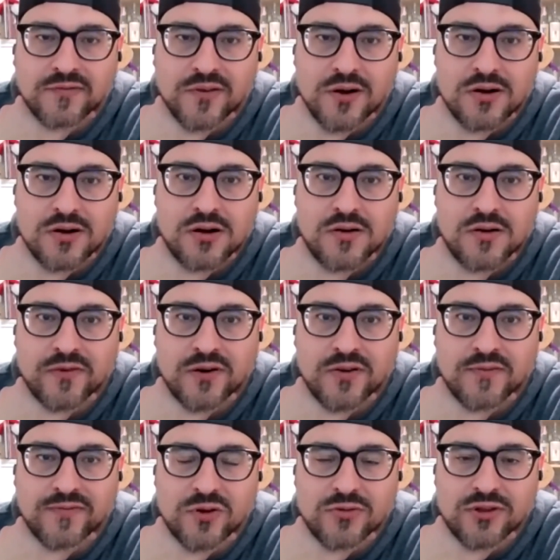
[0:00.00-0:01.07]
for, for
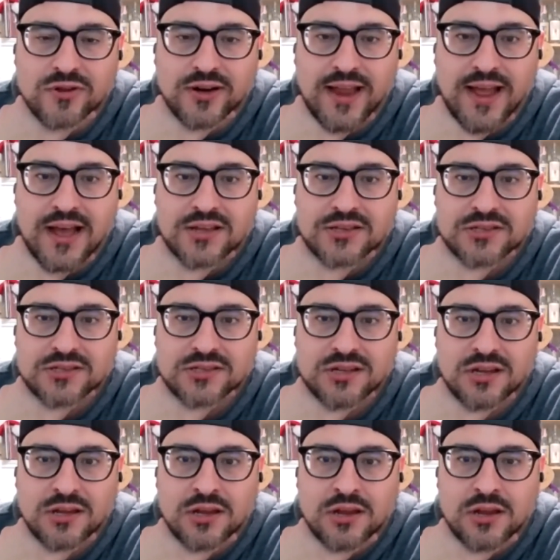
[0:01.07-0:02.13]
a few of their
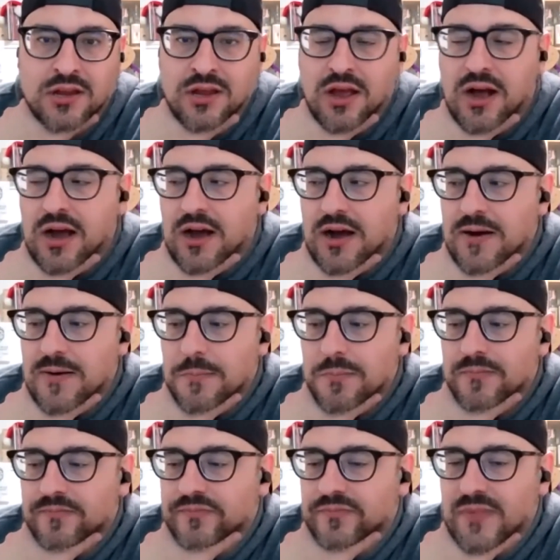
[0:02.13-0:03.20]
casks.
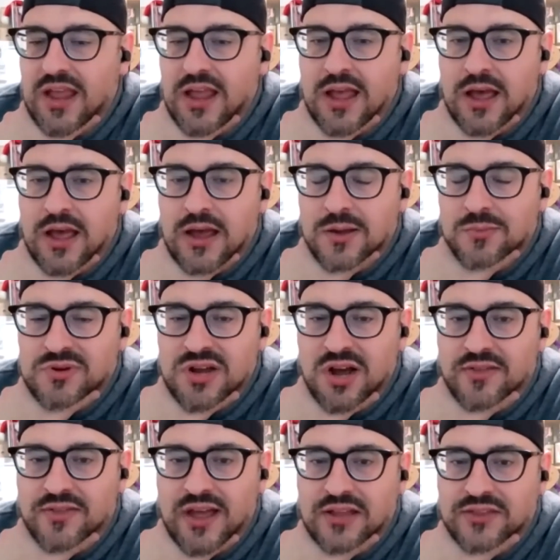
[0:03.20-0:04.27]
Um, uh,
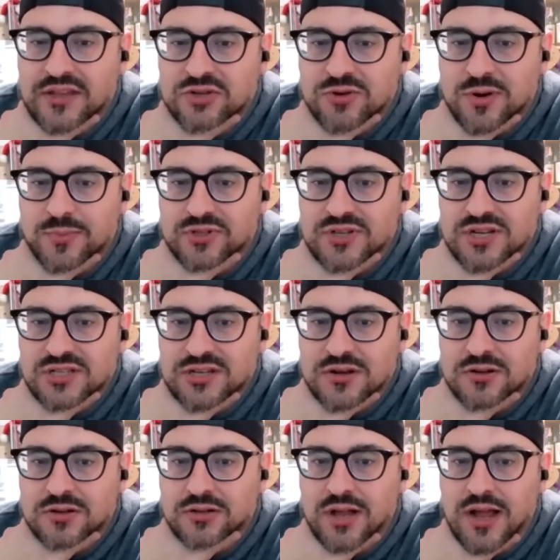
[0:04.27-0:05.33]
beyond that, they triple
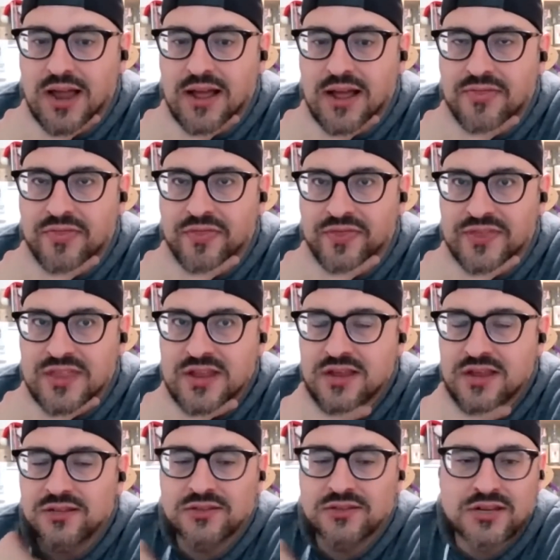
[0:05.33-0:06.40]
distill, and
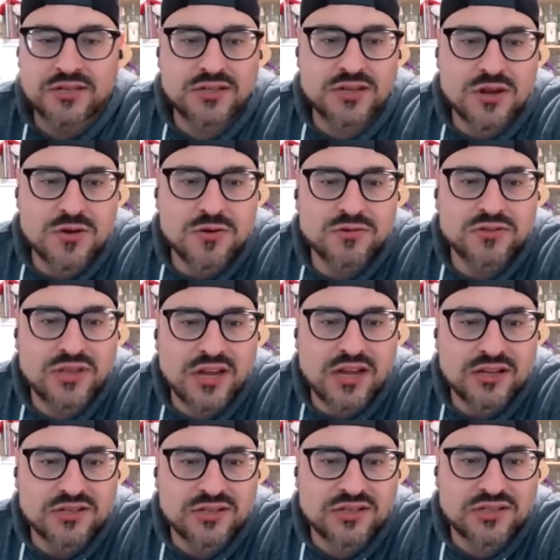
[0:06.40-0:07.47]
the, this used a